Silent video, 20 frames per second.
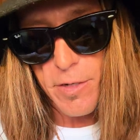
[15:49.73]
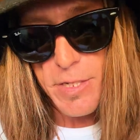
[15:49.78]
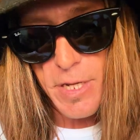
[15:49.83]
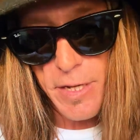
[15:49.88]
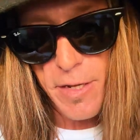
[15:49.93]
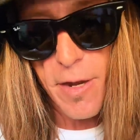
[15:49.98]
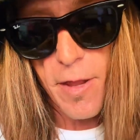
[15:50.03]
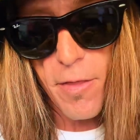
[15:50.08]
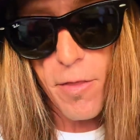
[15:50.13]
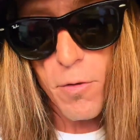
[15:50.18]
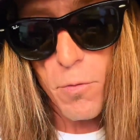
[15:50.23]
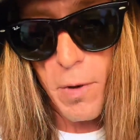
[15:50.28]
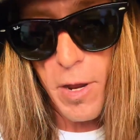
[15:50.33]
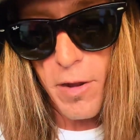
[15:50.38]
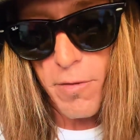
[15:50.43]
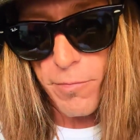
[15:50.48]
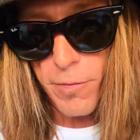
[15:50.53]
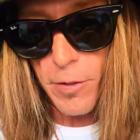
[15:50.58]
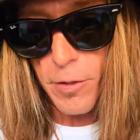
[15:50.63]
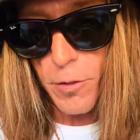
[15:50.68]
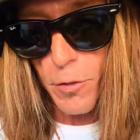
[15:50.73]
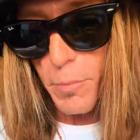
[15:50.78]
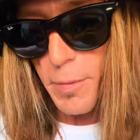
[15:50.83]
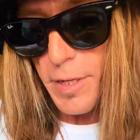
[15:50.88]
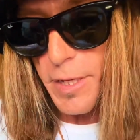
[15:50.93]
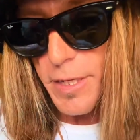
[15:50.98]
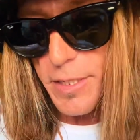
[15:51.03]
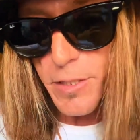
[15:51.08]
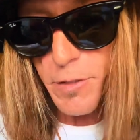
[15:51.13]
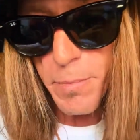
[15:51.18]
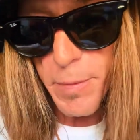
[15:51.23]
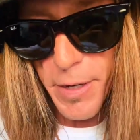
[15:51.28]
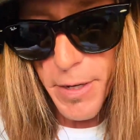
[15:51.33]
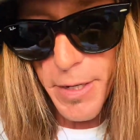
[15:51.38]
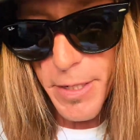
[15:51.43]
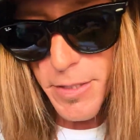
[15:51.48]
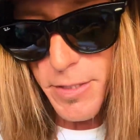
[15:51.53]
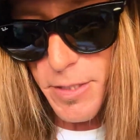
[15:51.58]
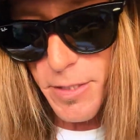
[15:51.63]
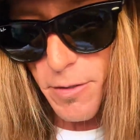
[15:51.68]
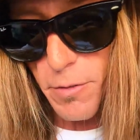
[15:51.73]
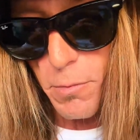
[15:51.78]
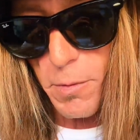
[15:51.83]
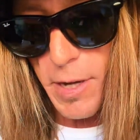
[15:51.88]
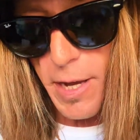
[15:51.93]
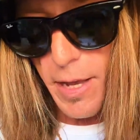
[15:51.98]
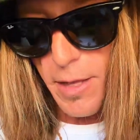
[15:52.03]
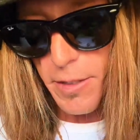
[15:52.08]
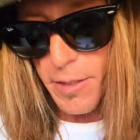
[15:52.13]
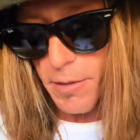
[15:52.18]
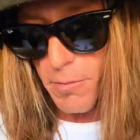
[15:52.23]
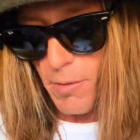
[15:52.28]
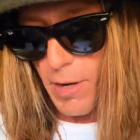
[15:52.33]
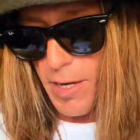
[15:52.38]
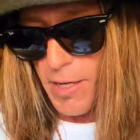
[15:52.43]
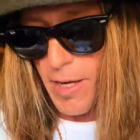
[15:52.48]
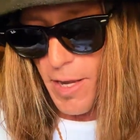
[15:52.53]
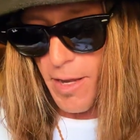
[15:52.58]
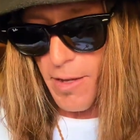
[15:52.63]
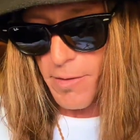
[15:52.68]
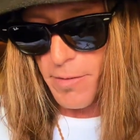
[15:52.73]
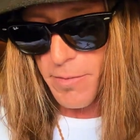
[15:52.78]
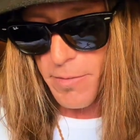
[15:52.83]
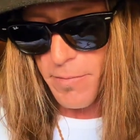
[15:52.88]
another way for you to be experienced in the reality right now.